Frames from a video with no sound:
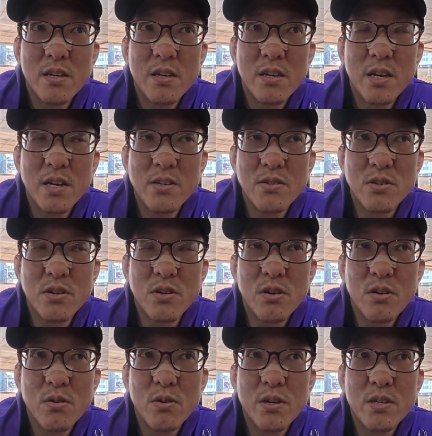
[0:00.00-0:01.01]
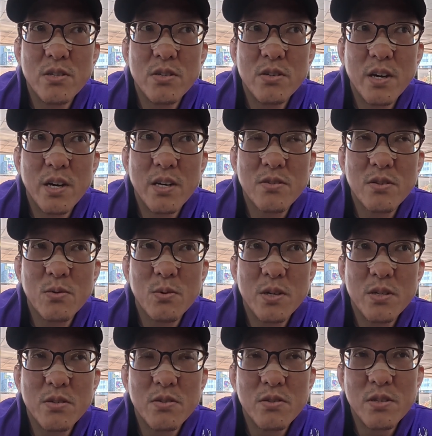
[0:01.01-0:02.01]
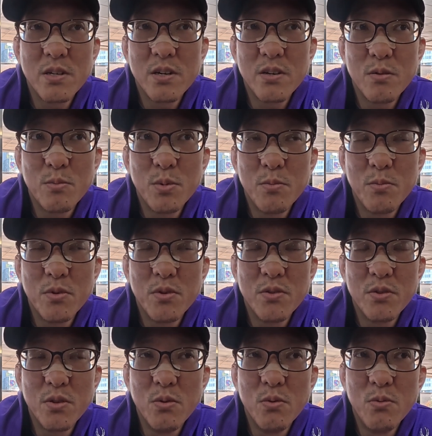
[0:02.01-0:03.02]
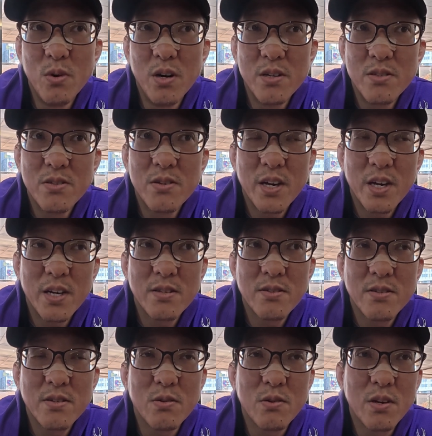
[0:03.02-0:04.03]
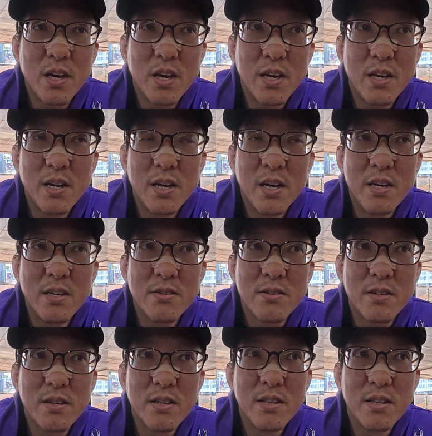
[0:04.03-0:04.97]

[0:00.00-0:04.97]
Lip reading: He has the courage to ask questions that other people don't want to ask or can't ask,